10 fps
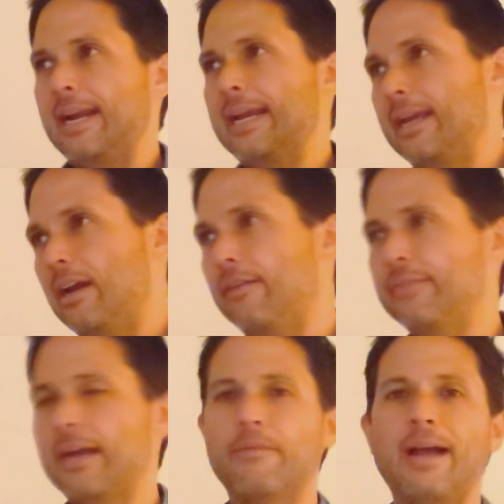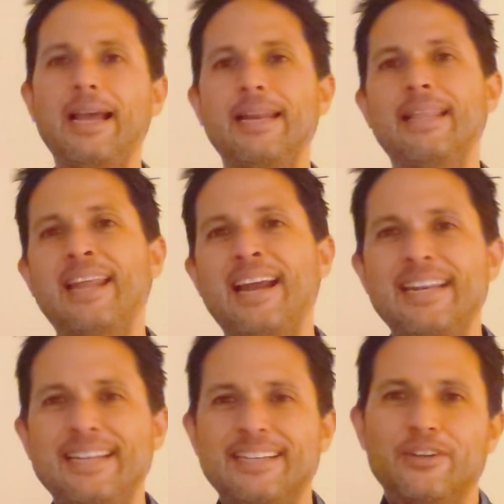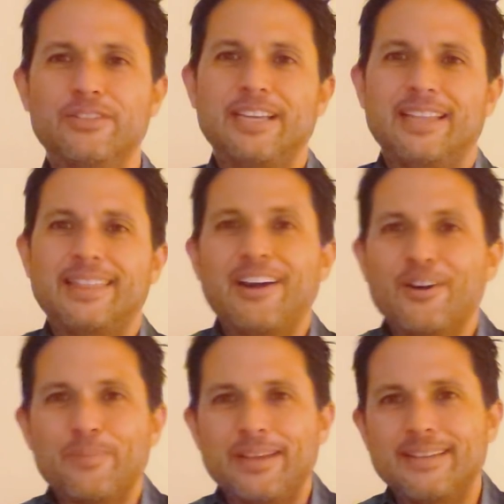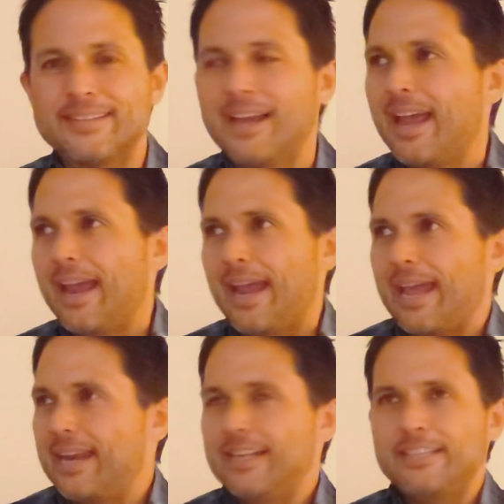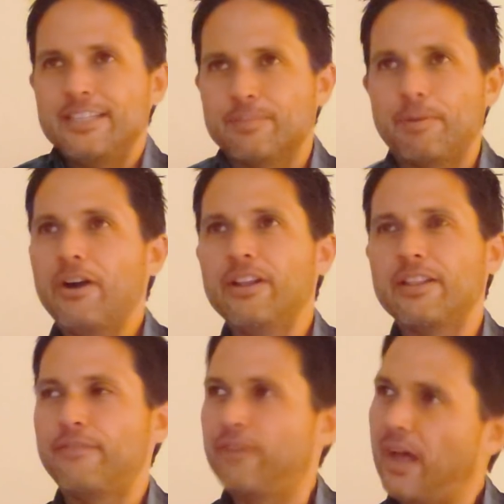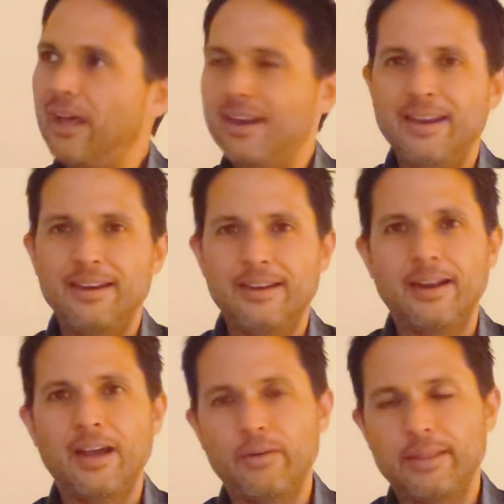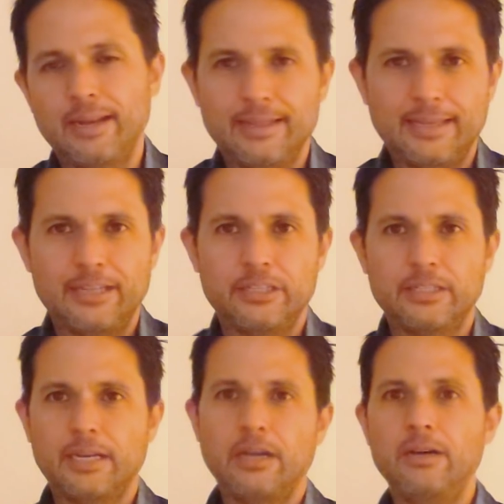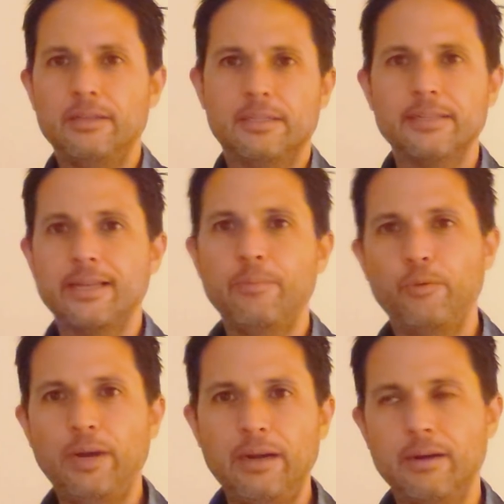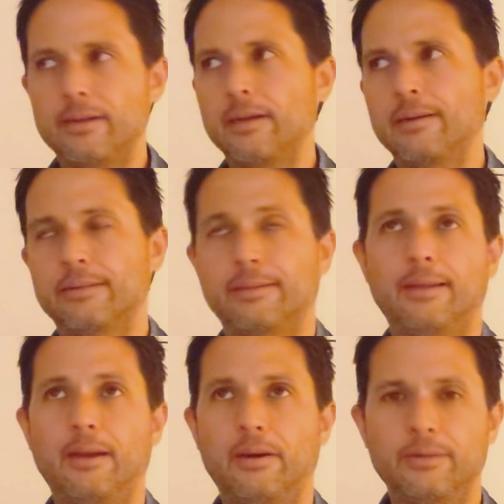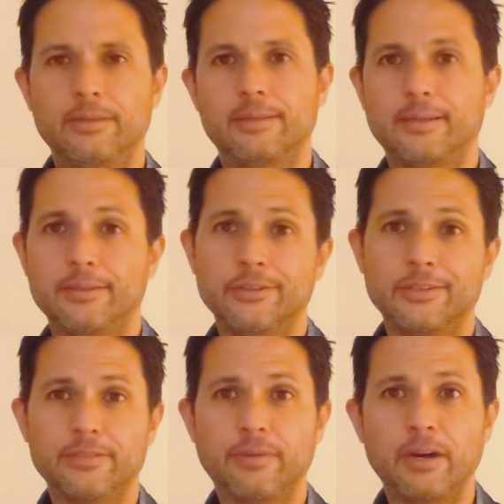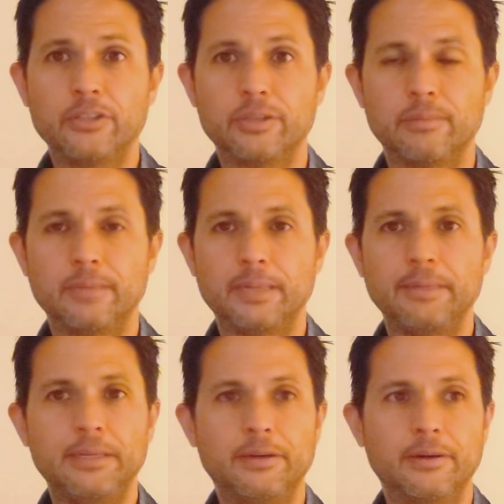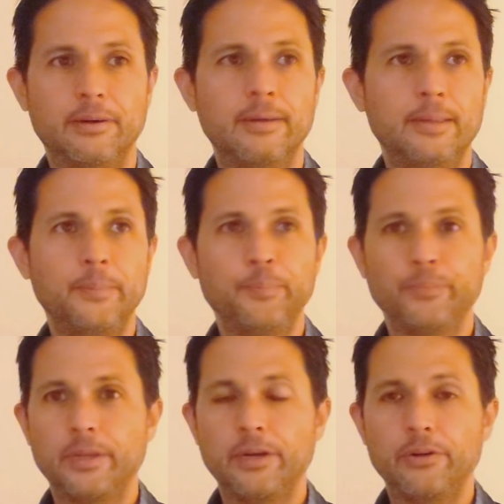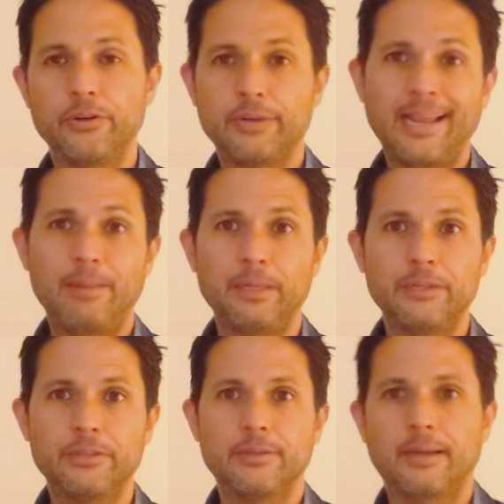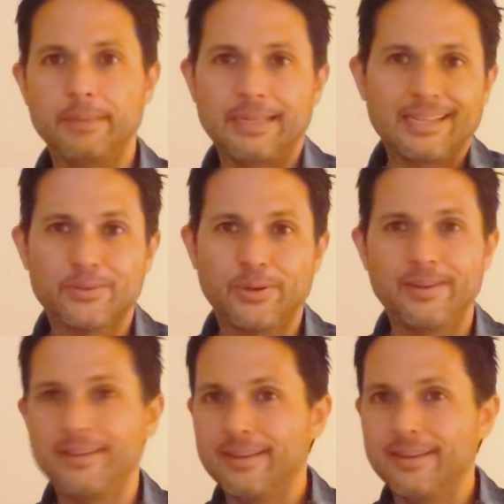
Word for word: and then I get off that ride and then I need to go see a therapist, and it's just part of the fun. And you know, and then at the end she's like, oh, it's because I'm weird. You know, no, it's because you're dysfunctional, baby. You're, you know, you're damaged. I mean, that's